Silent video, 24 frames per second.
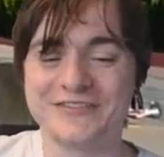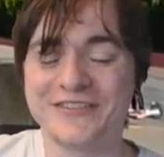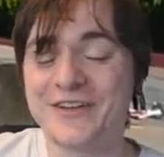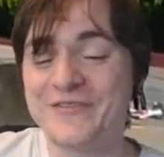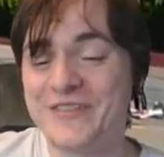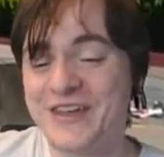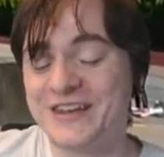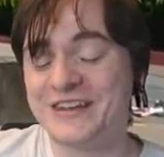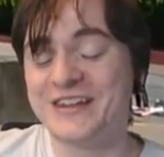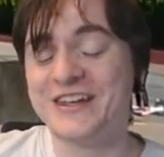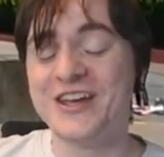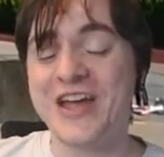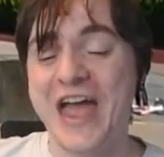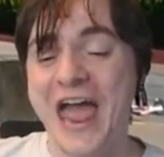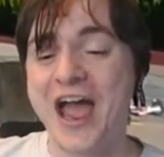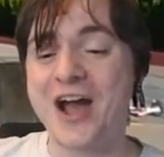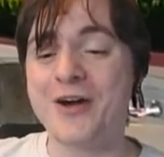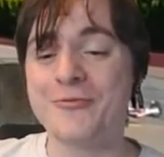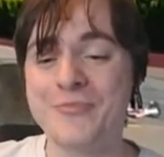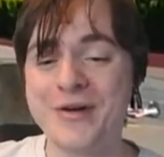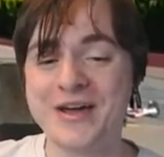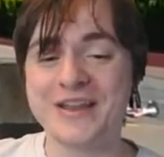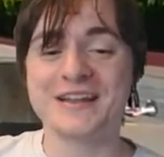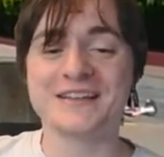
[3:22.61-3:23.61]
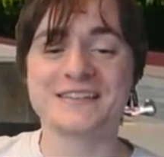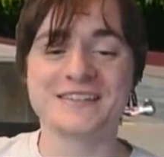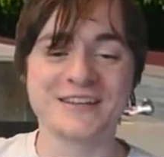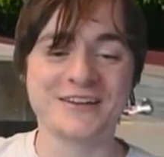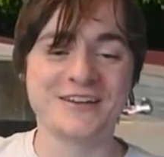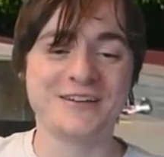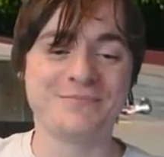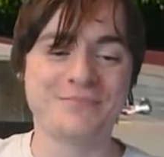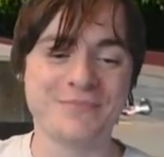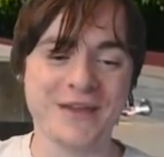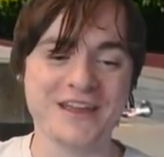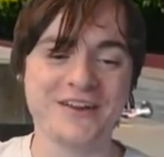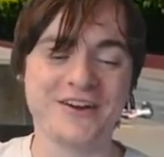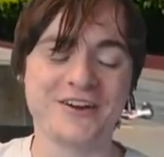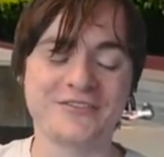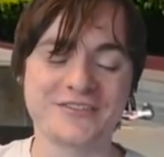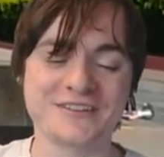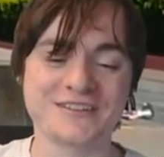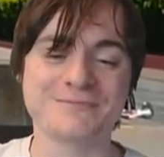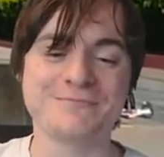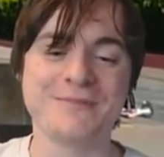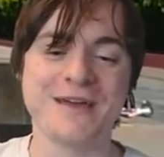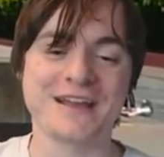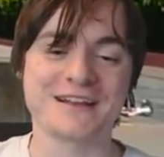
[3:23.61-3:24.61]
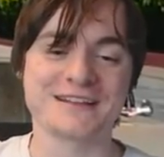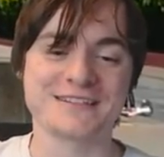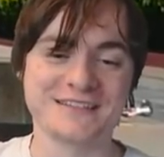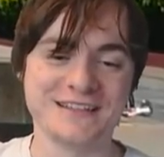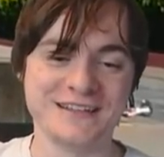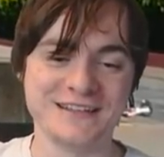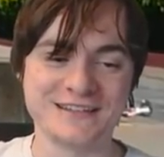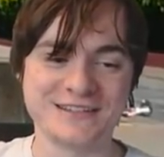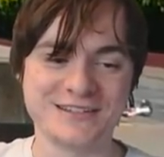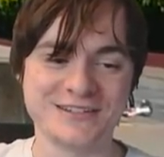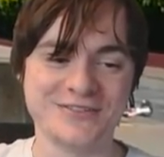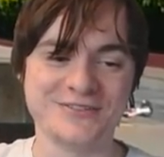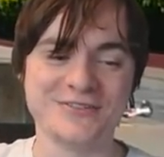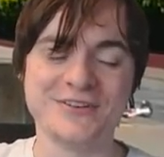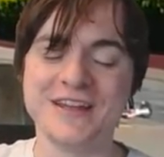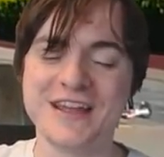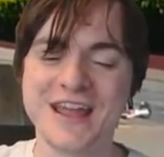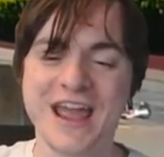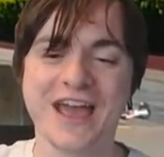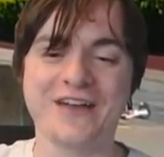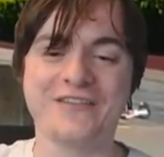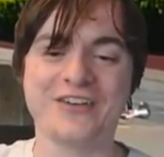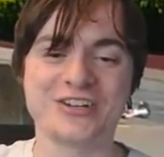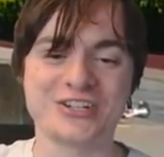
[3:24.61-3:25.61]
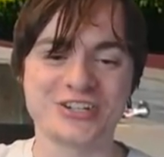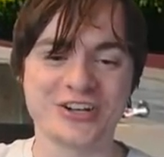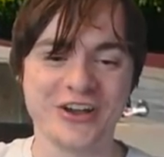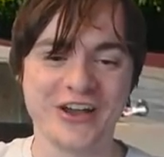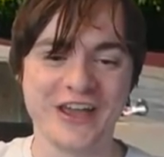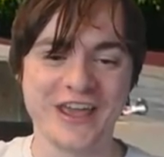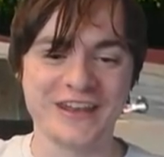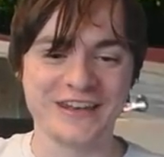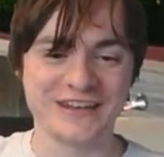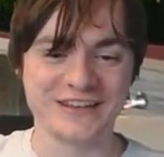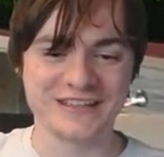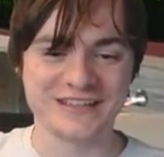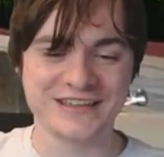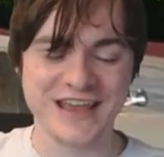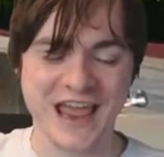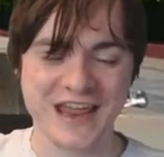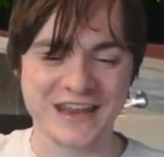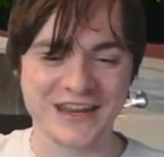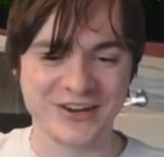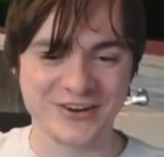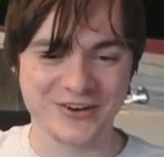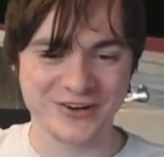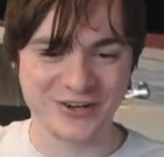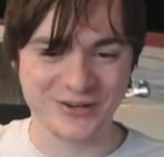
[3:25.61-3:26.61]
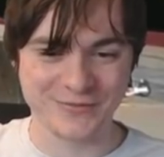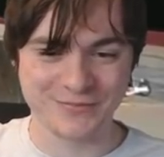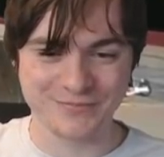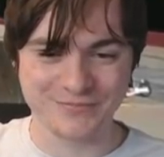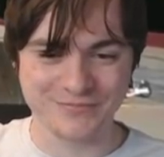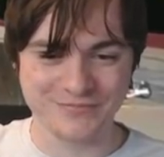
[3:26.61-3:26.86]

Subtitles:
I mean, how better to pay our respects than to have a giant tank on a...